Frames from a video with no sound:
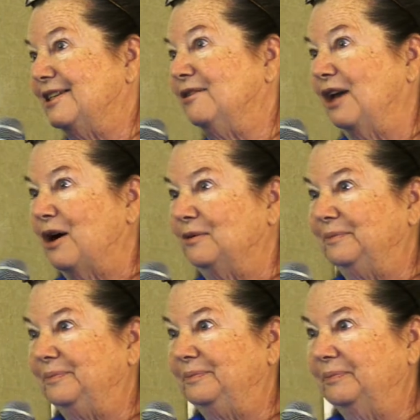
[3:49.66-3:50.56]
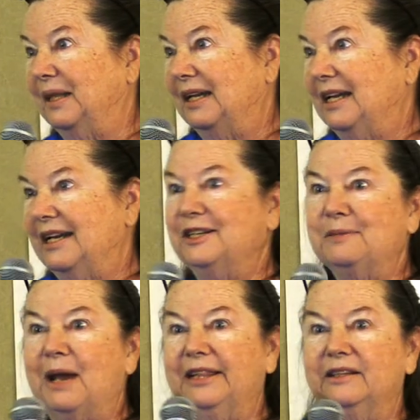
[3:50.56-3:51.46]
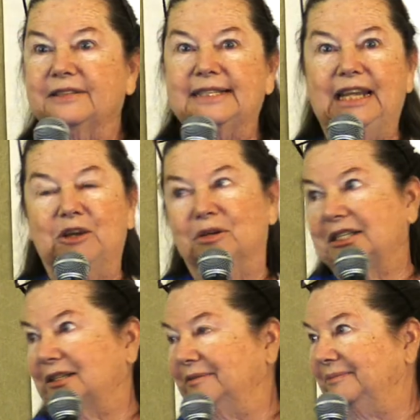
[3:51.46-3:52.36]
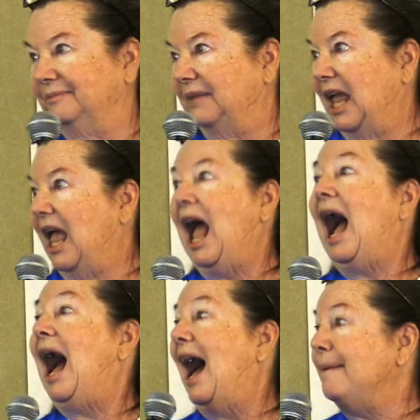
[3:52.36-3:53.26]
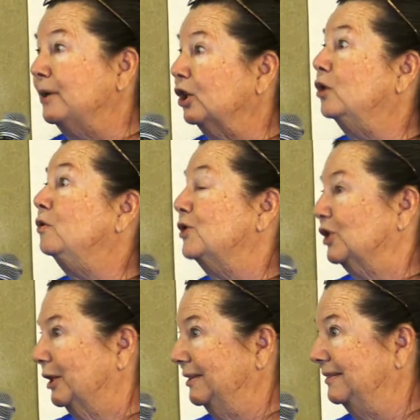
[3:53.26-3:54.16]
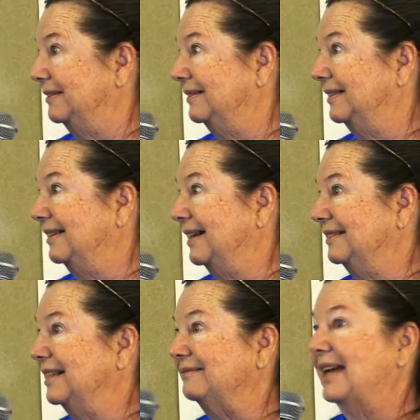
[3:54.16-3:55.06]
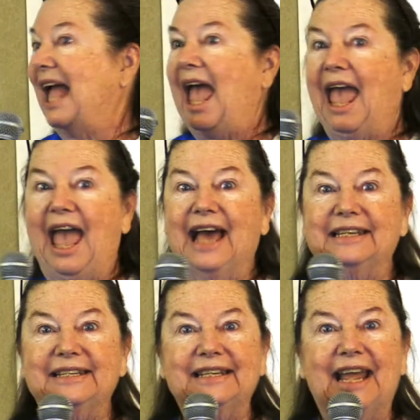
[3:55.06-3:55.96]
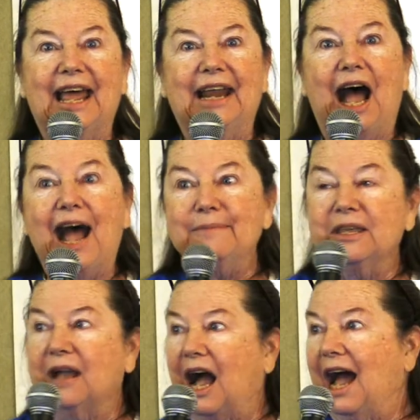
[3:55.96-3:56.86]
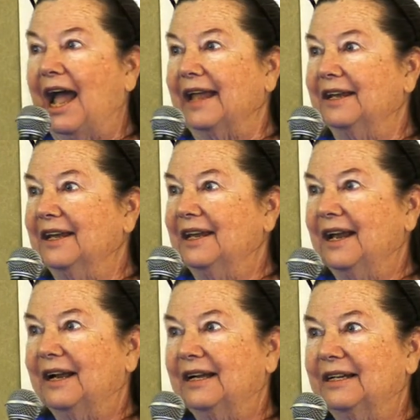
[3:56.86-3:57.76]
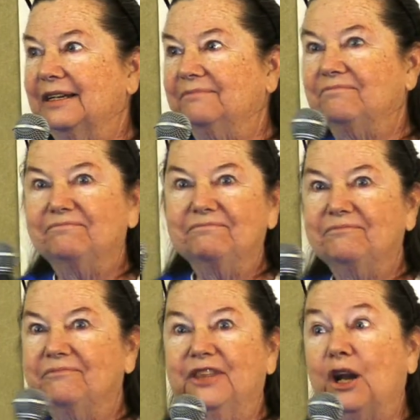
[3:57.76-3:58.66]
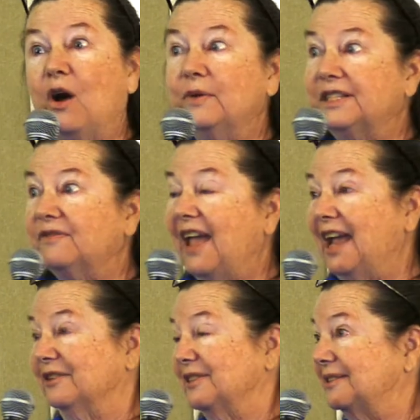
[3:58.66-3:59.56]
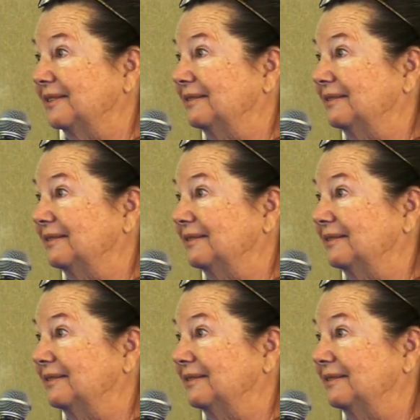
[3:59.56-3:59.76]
you know, here's my little secret. I'm a loser. And I'm the guy that always fails.